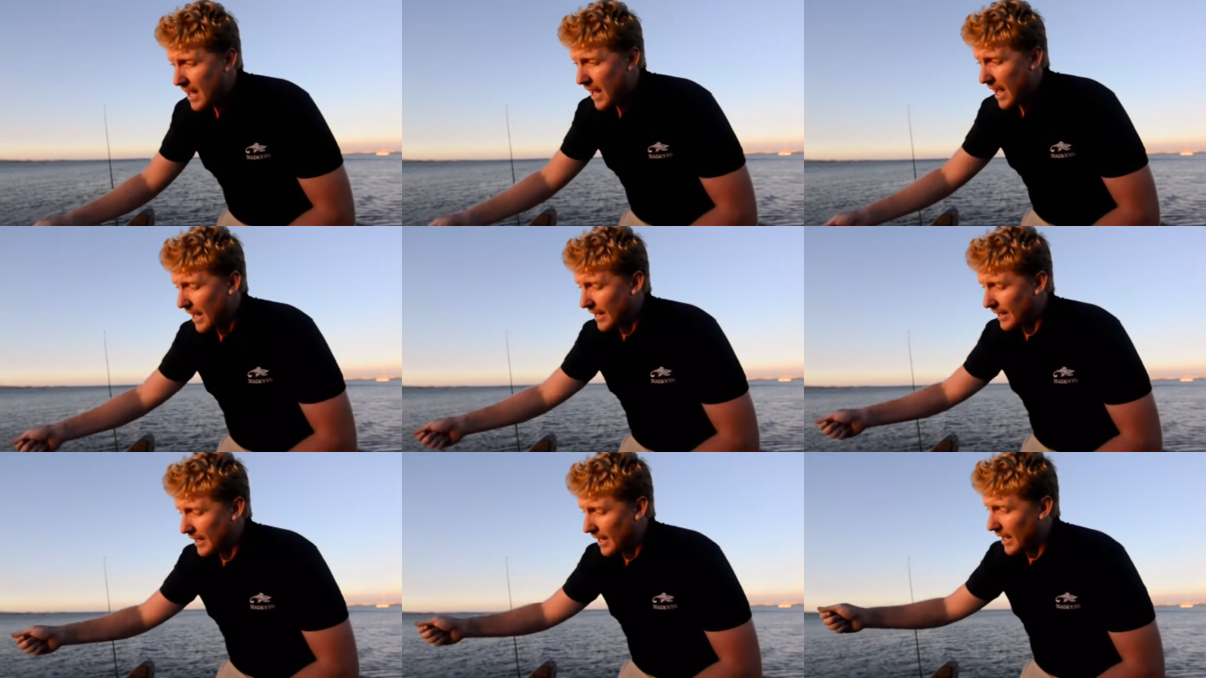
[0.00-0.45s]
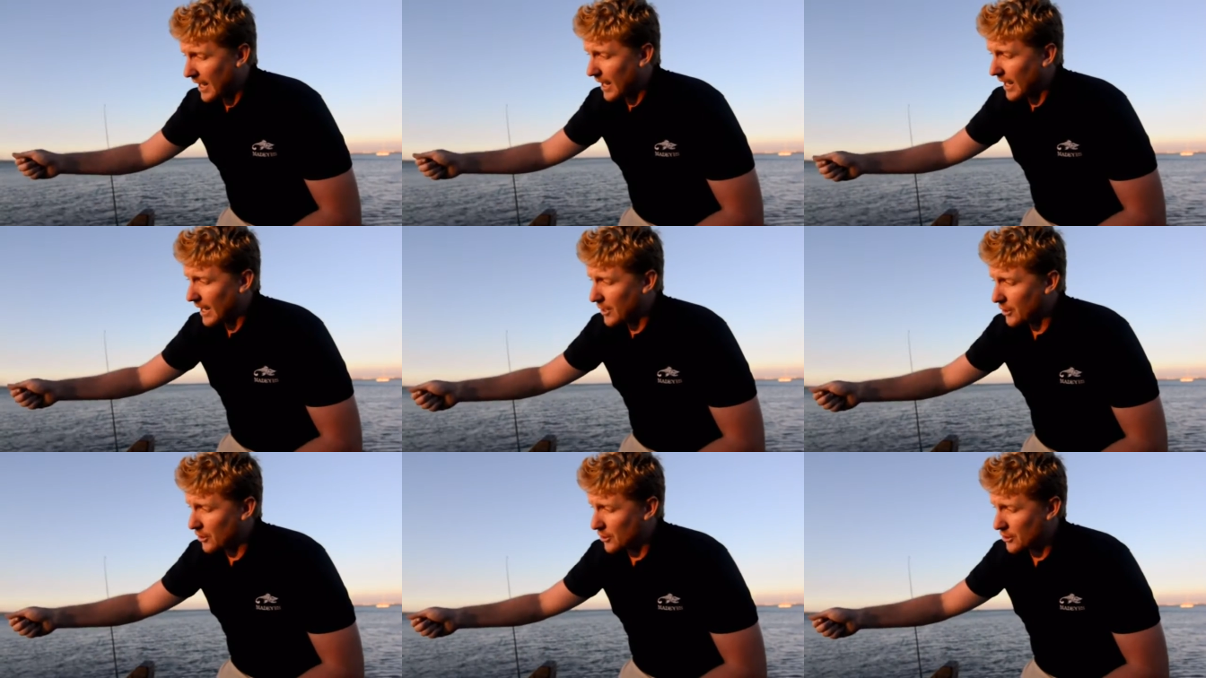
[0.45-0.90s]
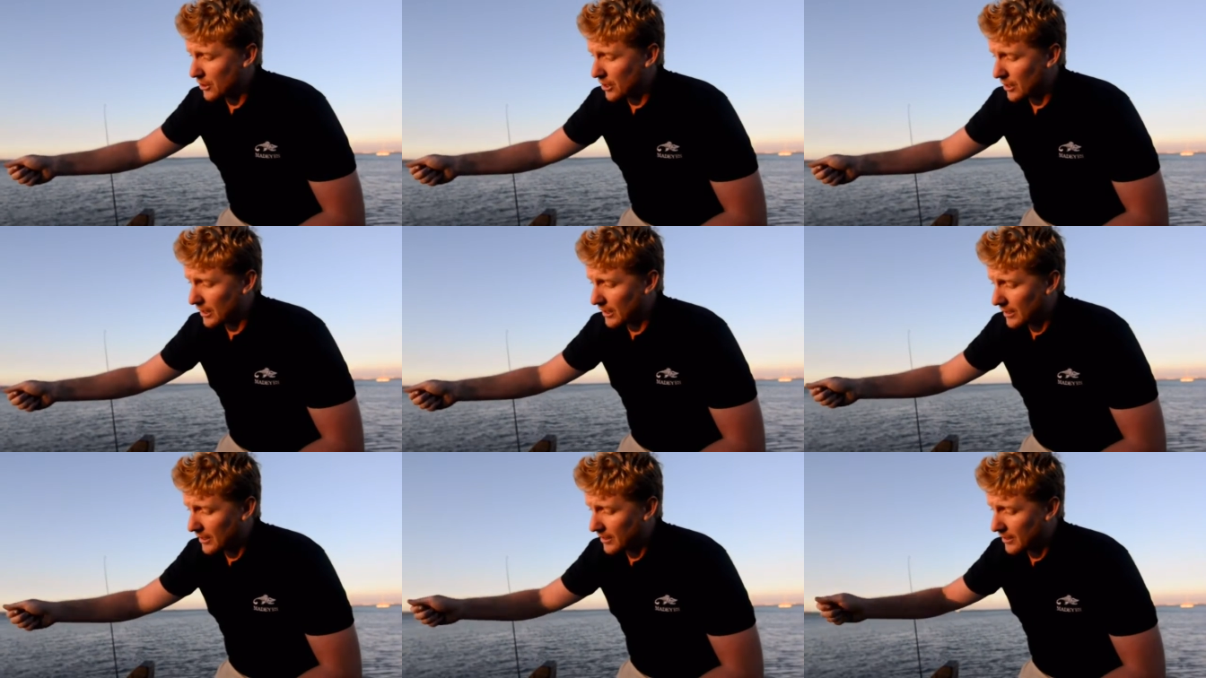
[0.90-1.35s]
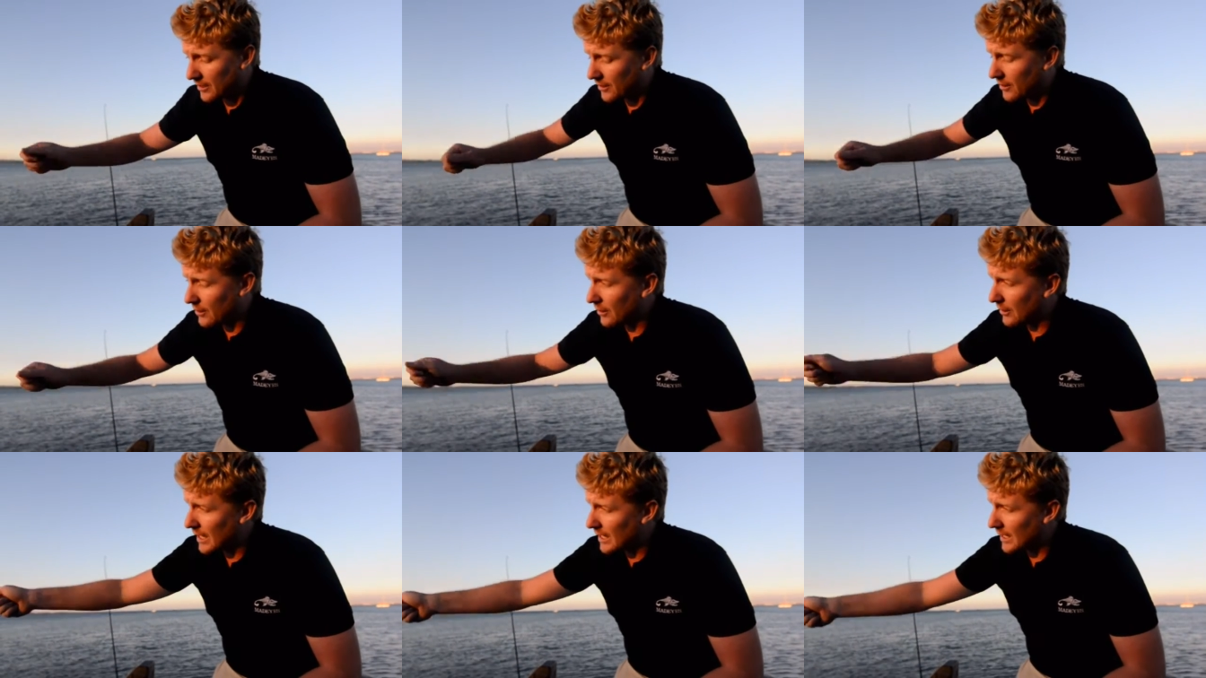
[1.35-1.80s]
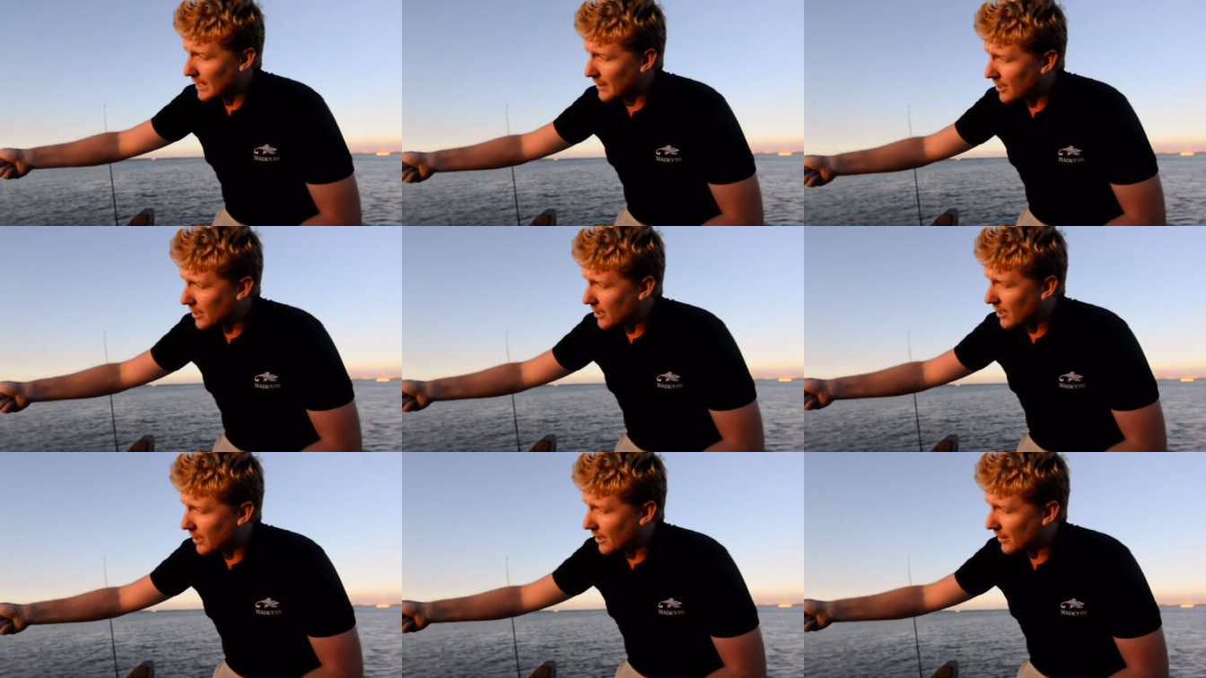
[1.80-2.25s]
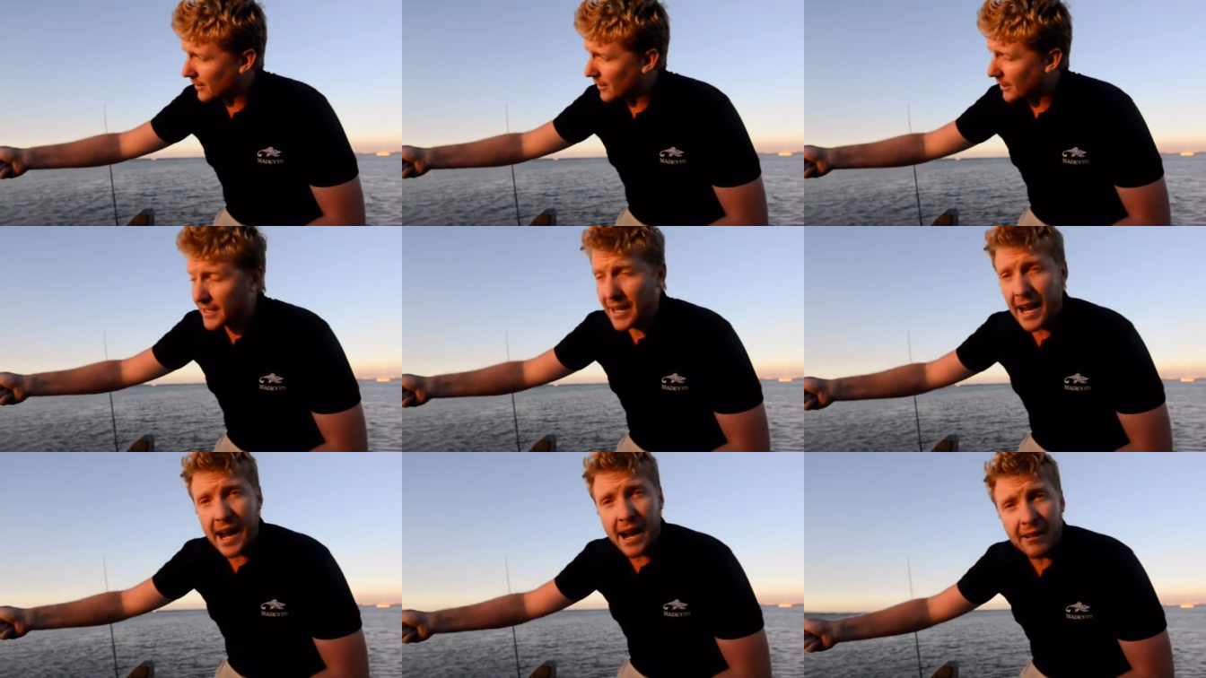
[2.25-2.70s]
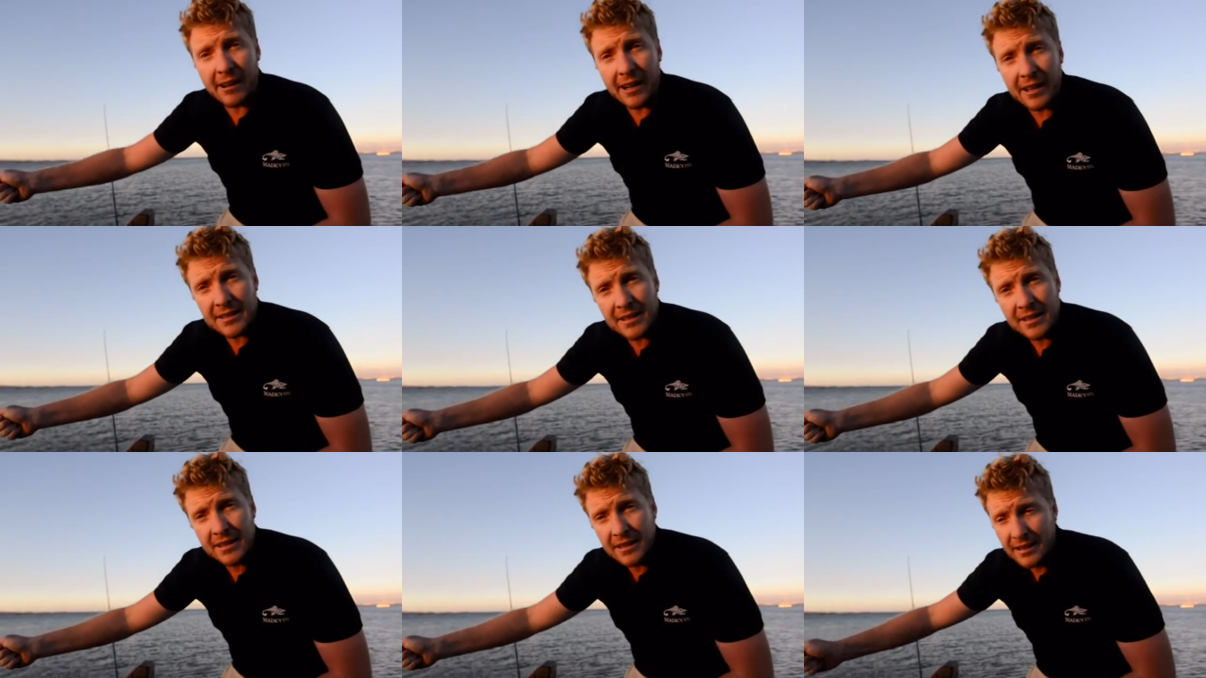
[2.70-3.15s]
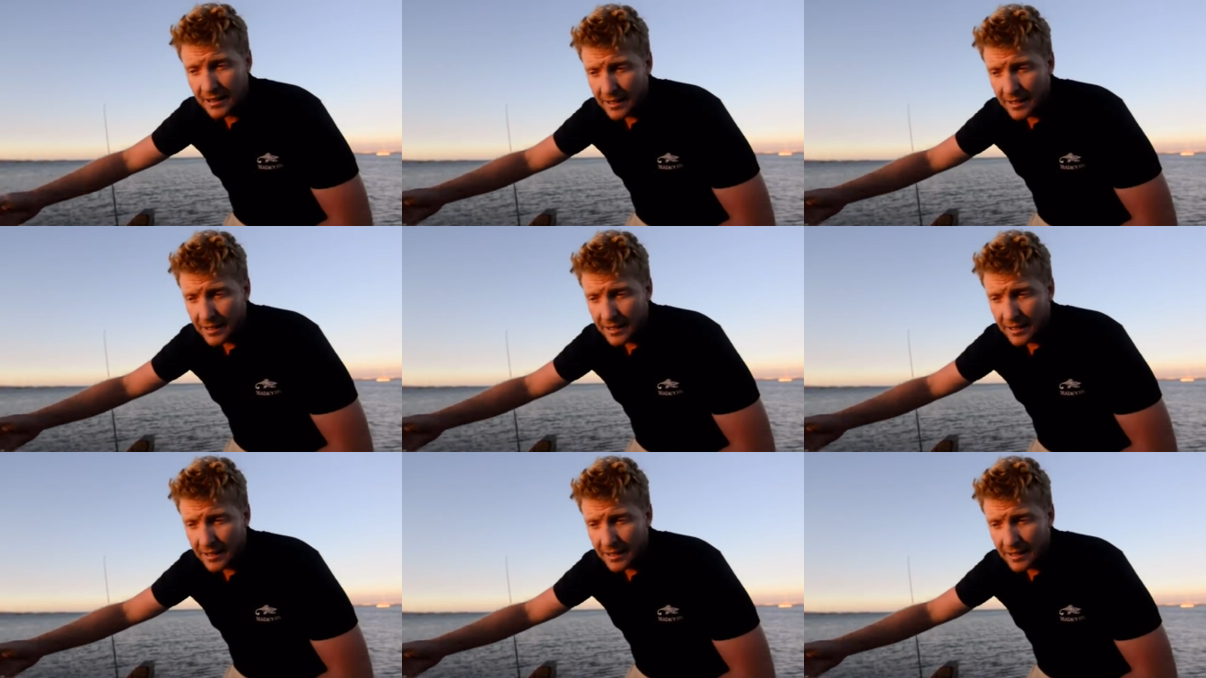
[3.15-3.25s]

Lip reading: and you're letting the current